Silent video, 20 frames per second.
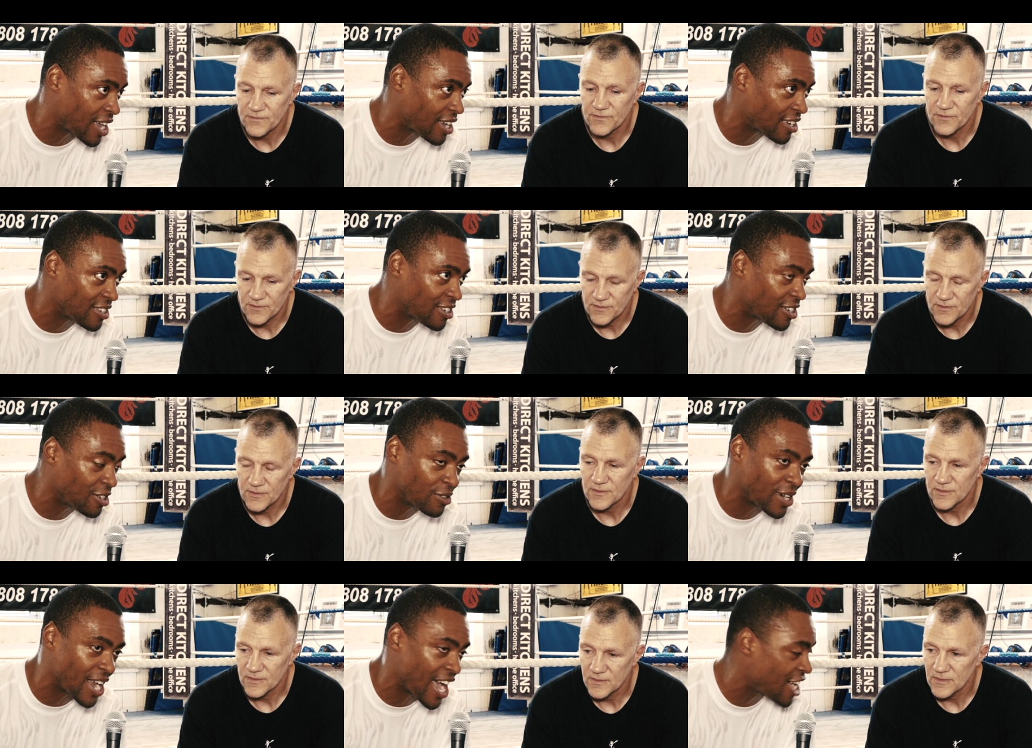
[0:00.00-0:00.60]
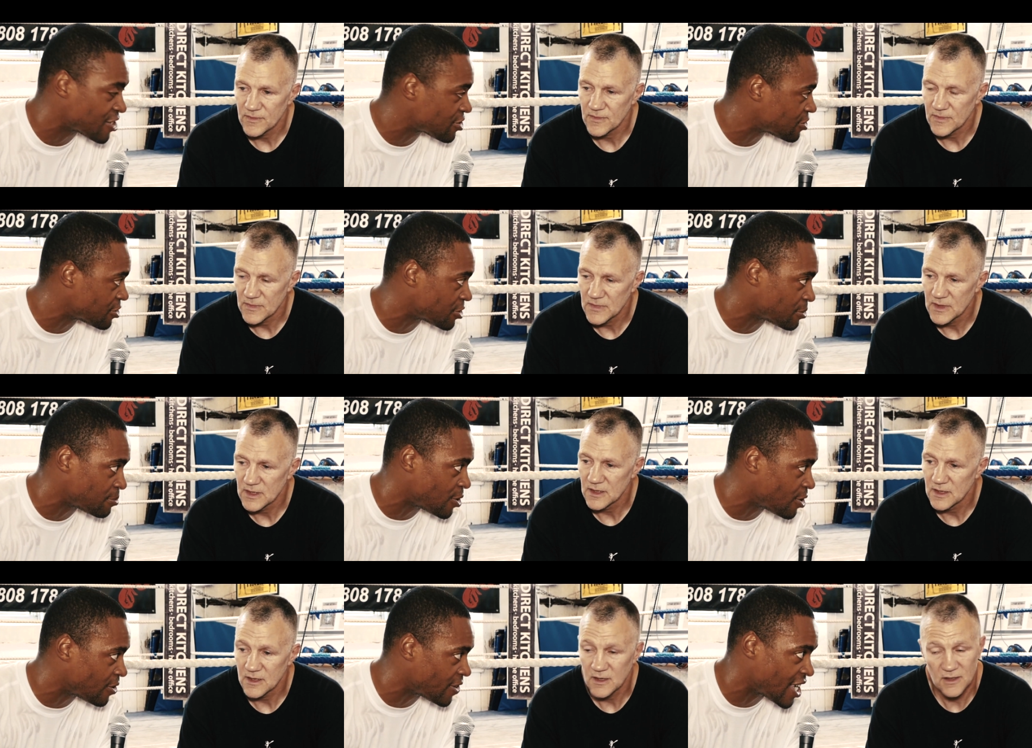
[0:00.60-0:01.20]
Speaker 1: that, you know,
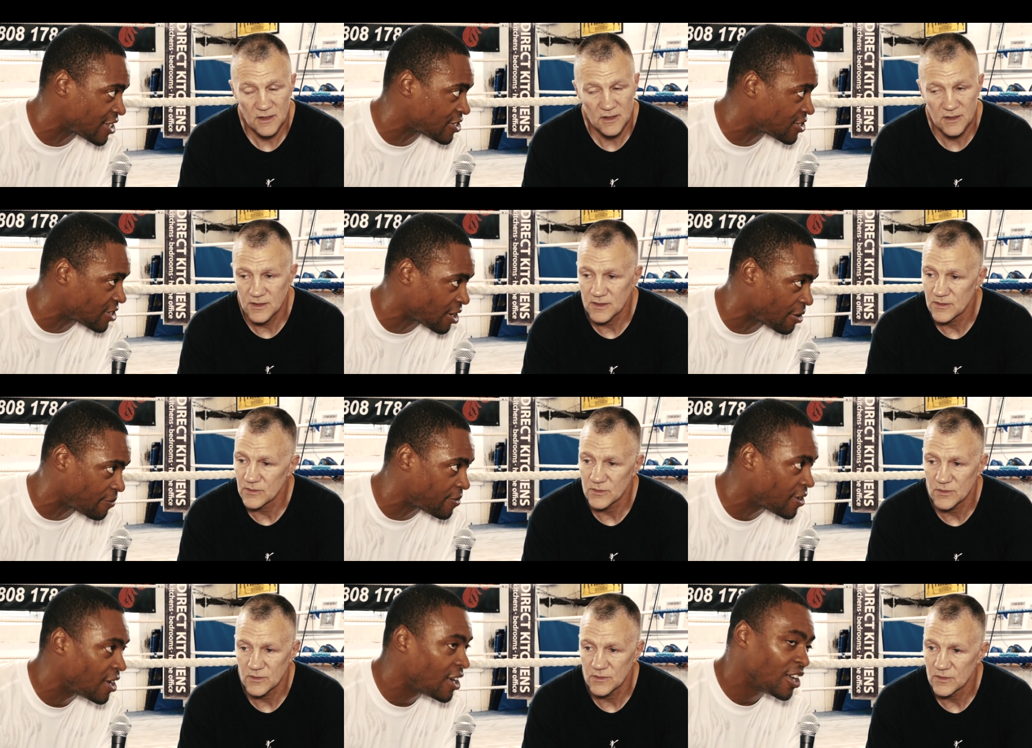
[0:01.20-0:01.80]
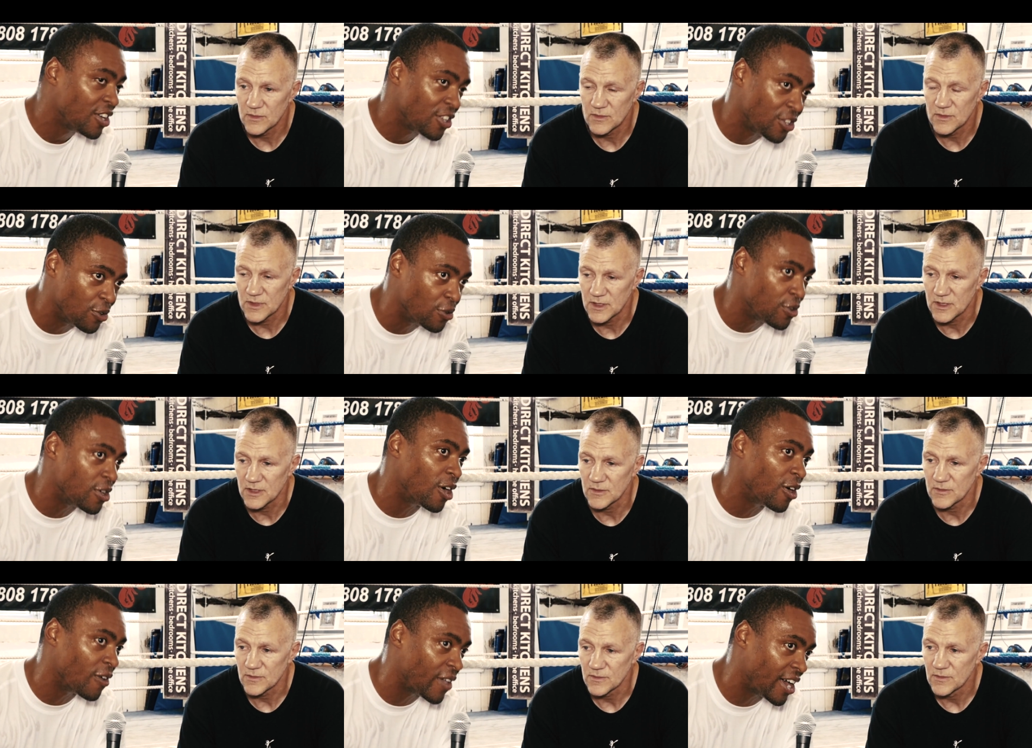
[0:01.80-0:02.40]
nationalism, all that stuff, you
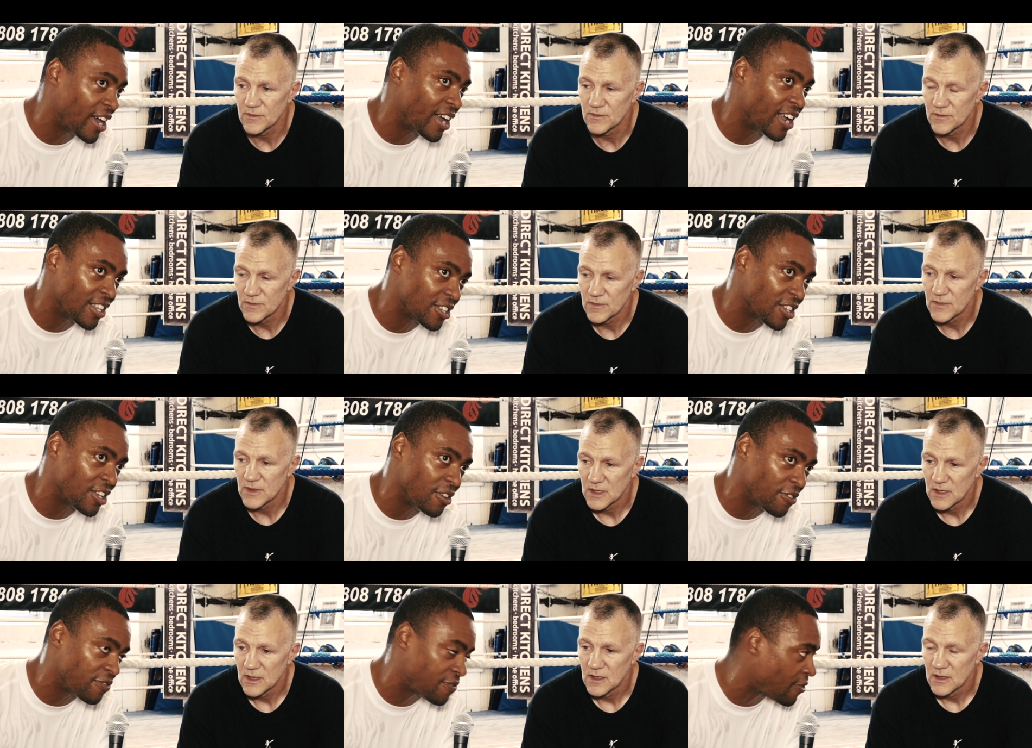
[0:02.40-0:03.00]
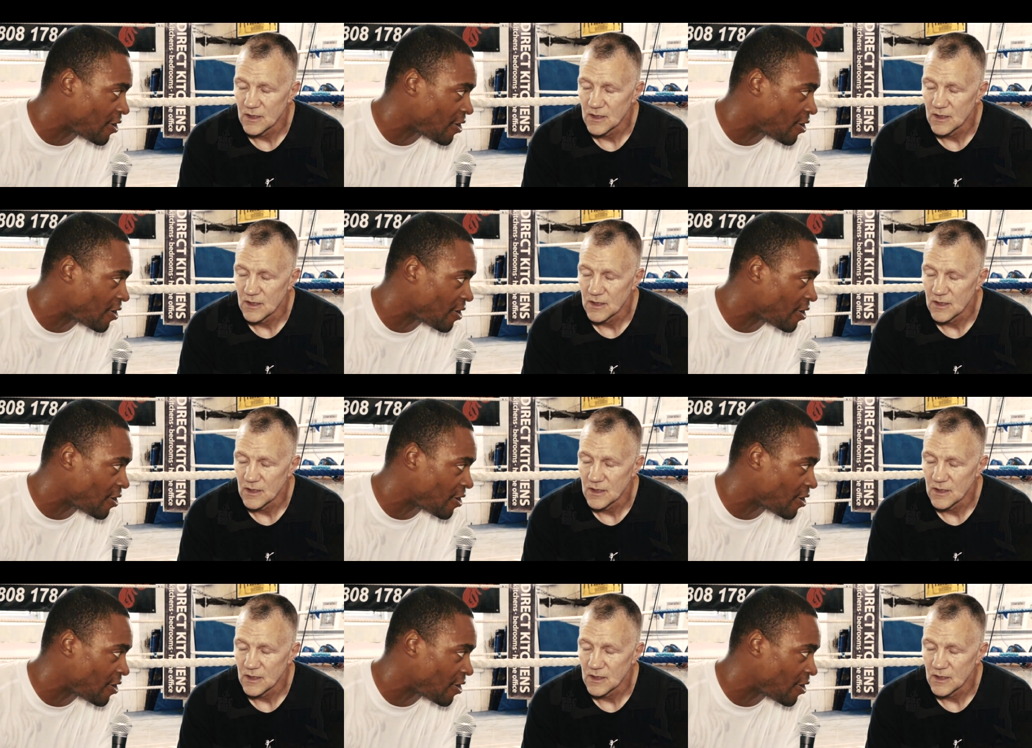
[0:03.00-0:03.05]
know that you